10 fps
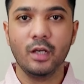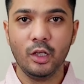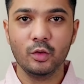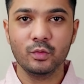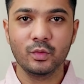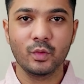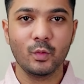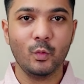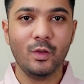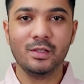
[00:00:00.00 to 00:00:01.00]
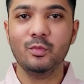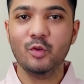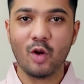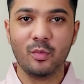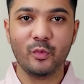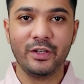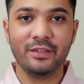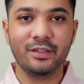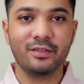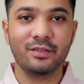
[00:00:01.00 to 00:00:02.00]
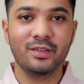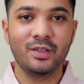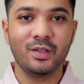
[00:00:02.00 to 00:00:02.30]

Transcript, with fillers: Hello, welcome to Drop 26.